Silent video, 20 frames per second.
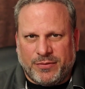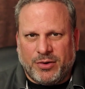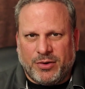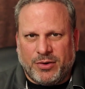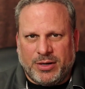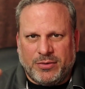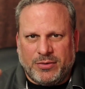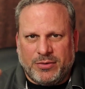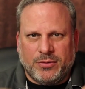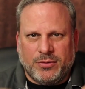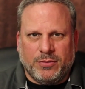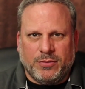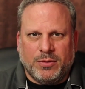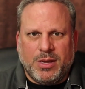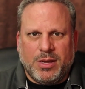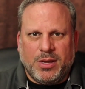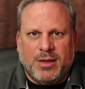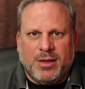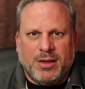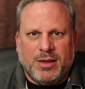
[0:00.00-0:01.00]
referring
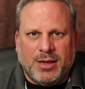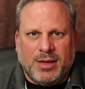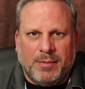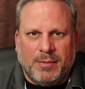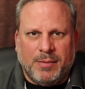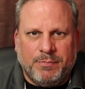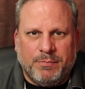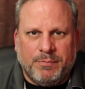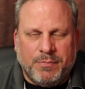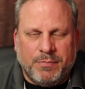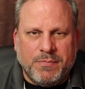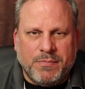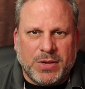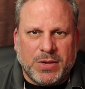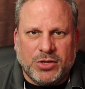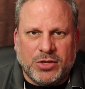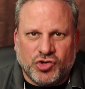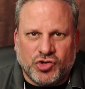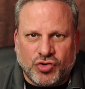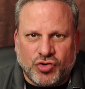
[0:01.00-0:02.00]
to
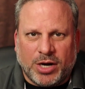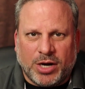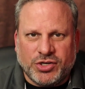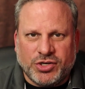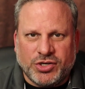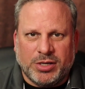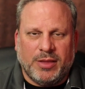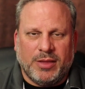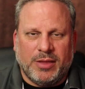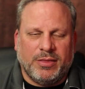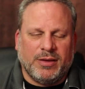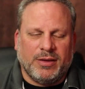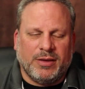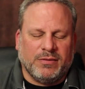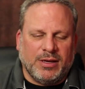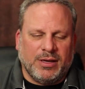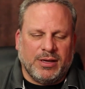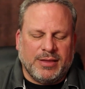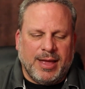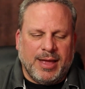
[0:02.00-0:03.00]
construction and
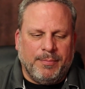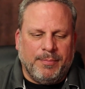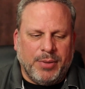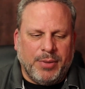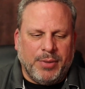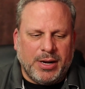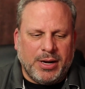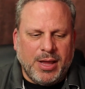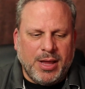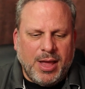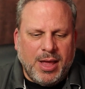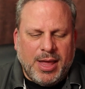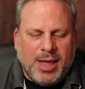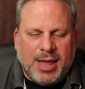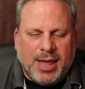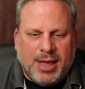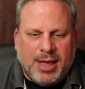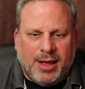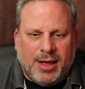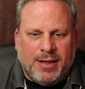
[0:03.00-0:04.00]
things like that. But
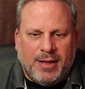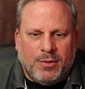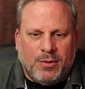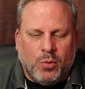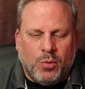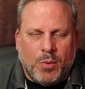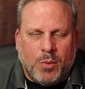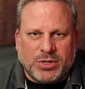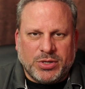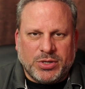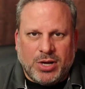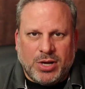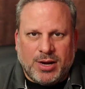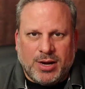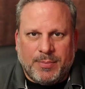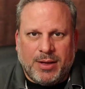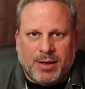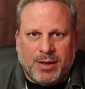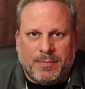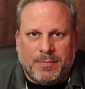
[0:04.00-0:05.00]
when we're
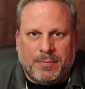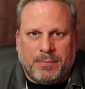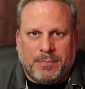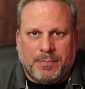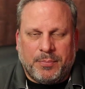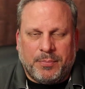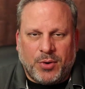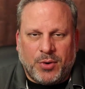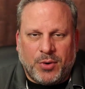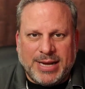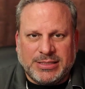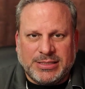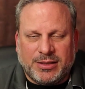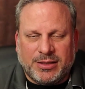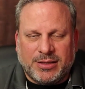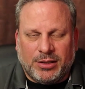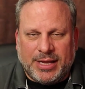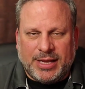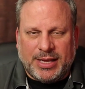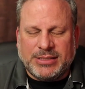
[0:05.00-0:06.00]
talking about price
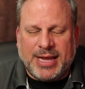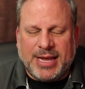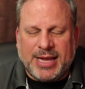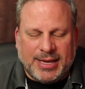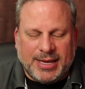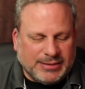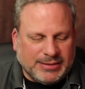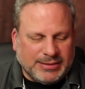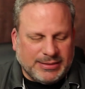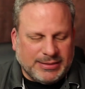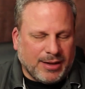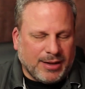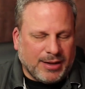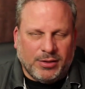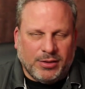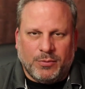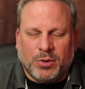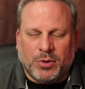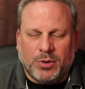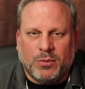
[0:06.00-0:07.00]
of the lens, yeah,
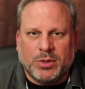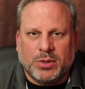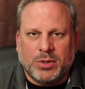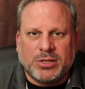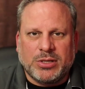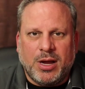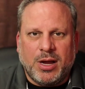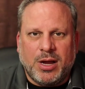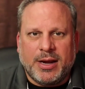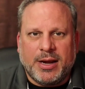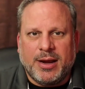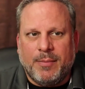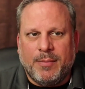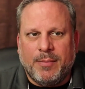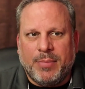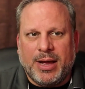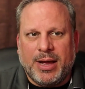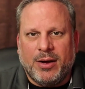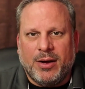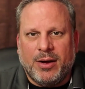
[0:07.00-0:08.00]
exactly. We're talking
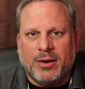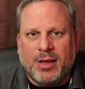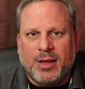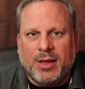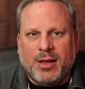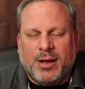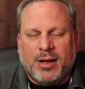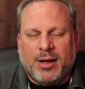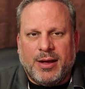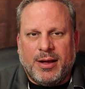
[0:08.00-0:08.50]
about